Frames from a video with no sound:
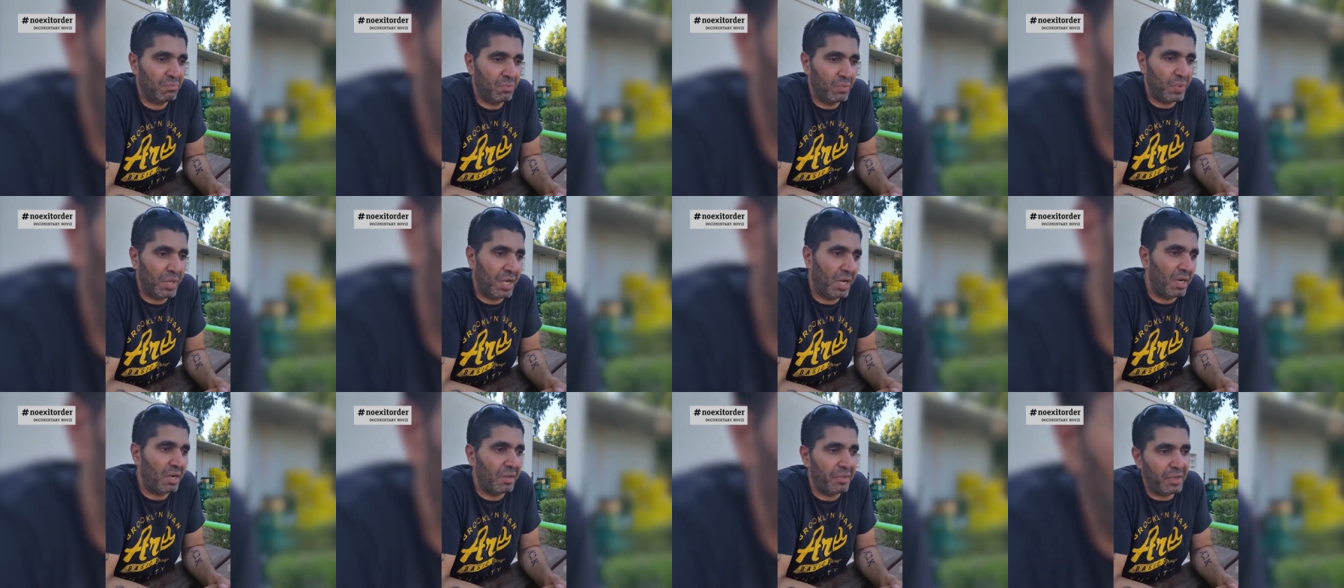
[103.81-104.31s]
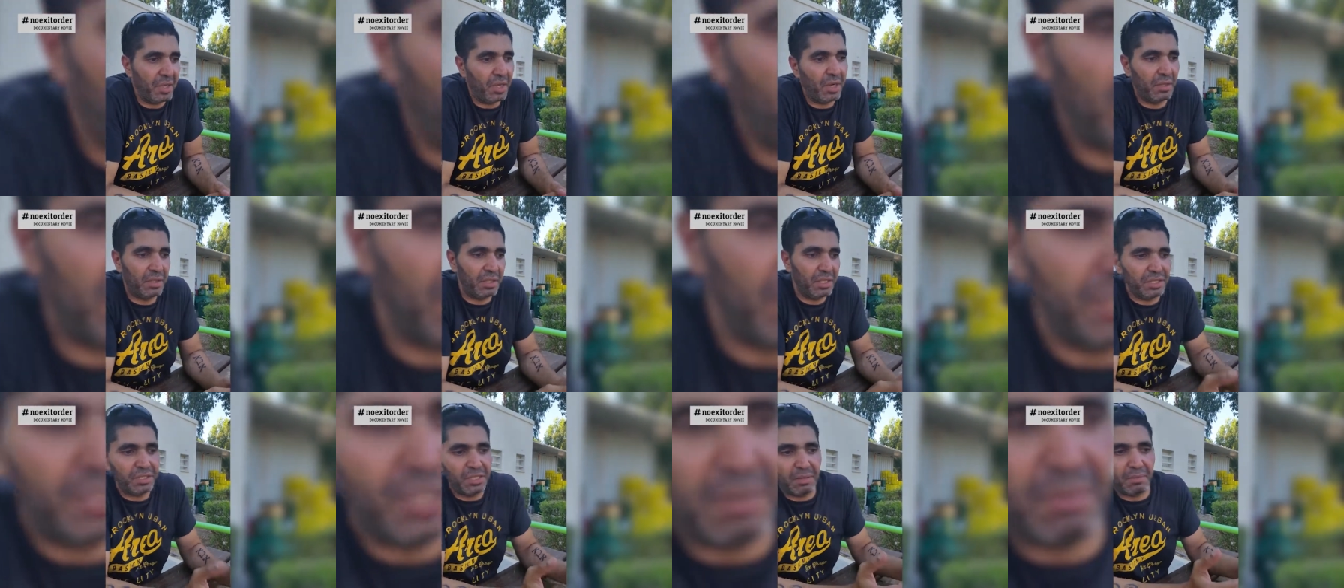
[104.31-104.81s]
We are the
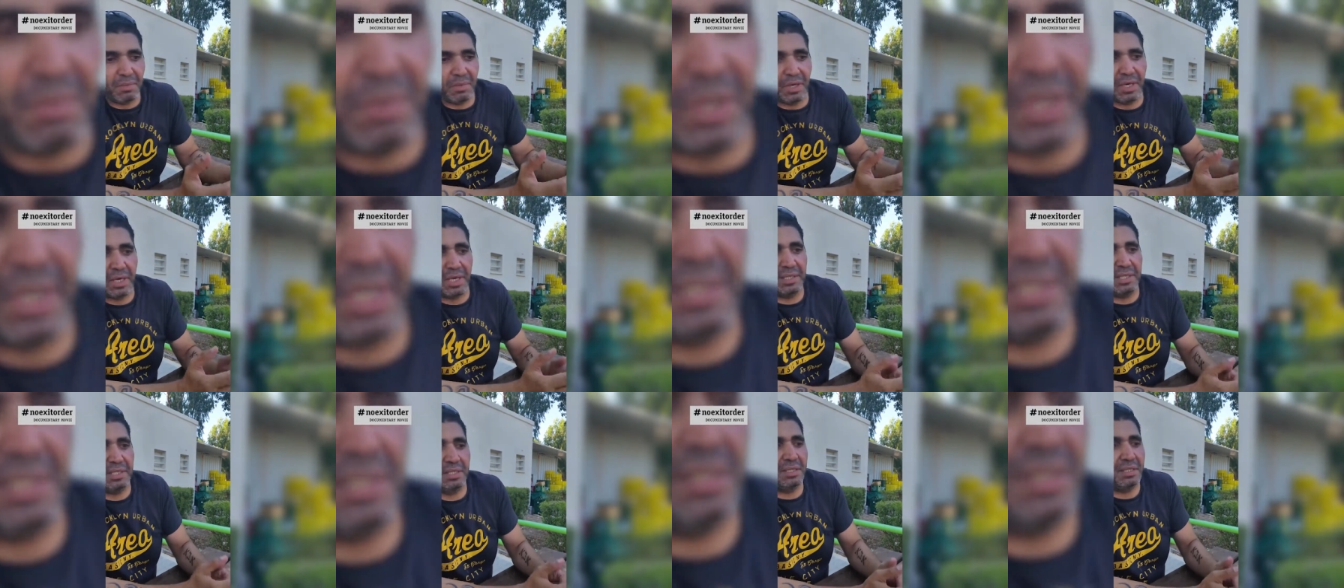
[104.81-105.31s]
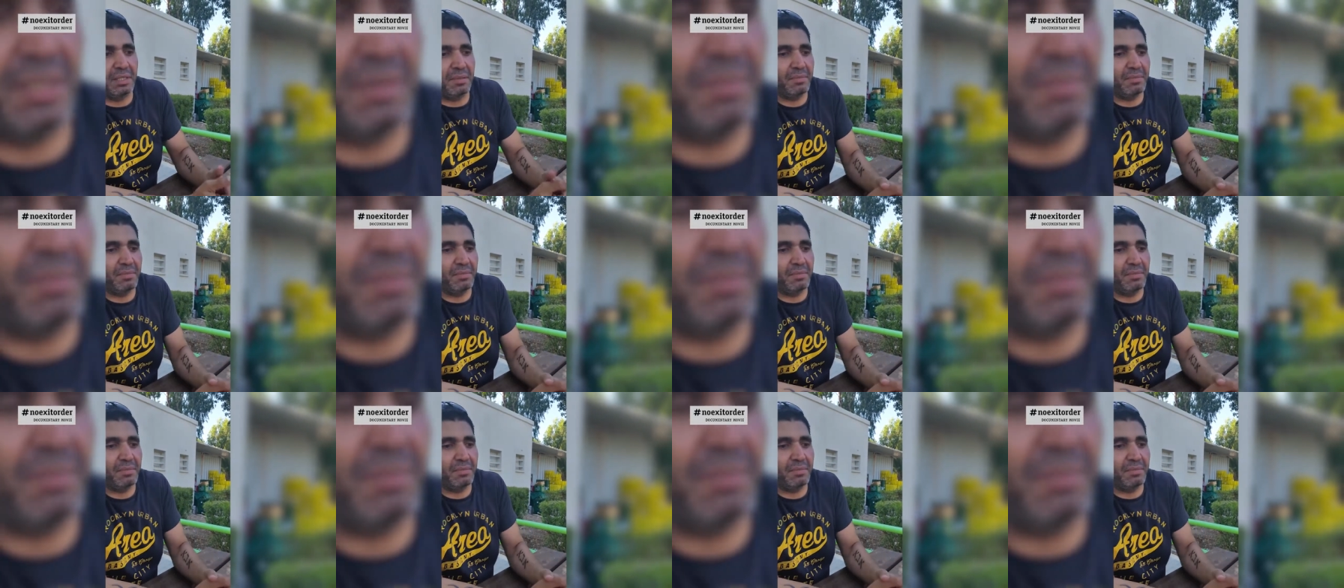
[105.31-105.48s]
only Democrat in